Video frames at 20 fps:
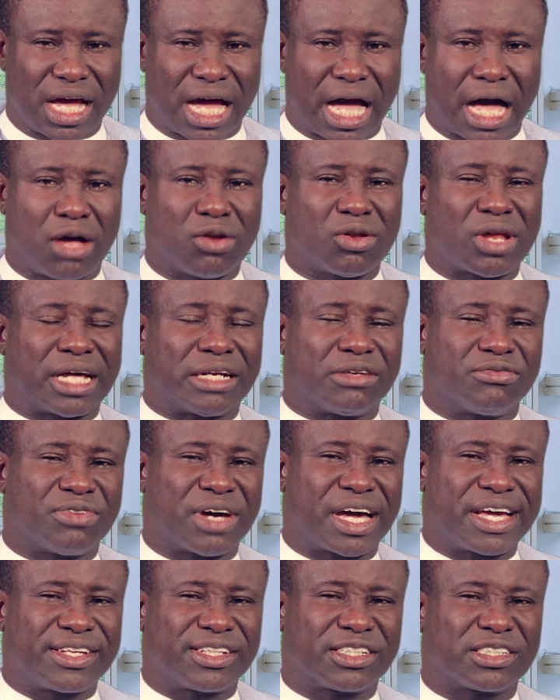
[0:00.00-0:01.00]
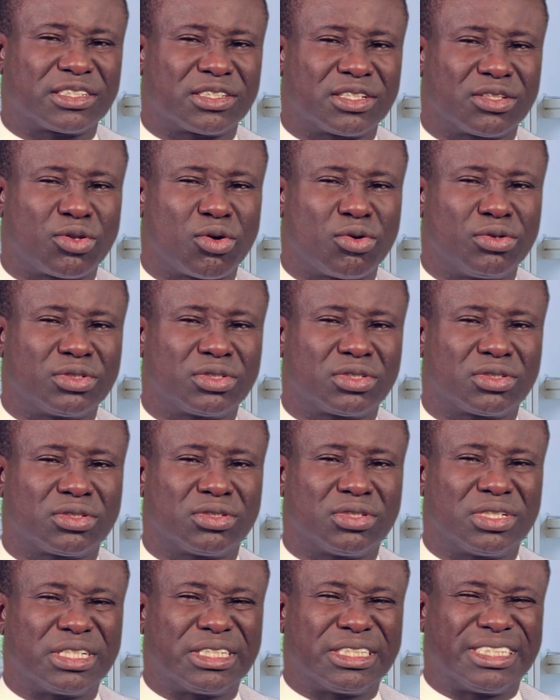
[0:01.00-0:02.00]
I'll advise, don't
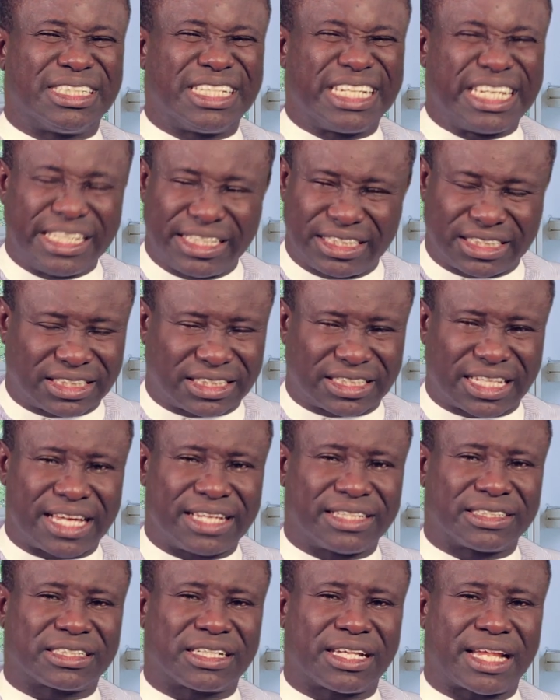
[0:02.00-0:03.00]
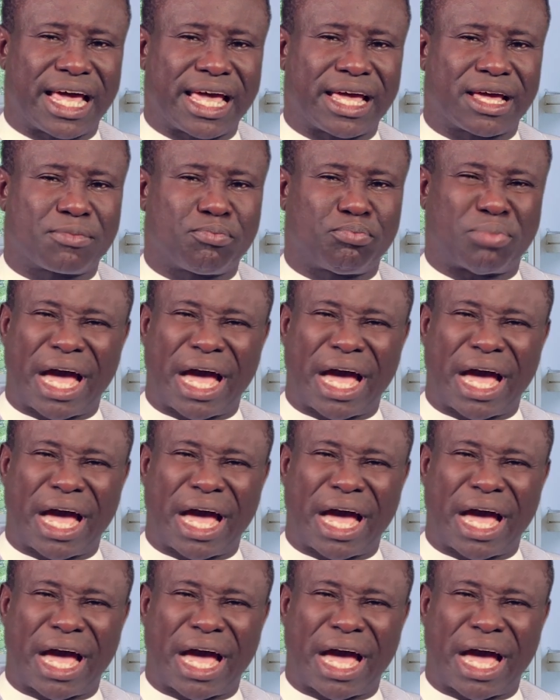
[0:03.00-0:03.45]
eat things like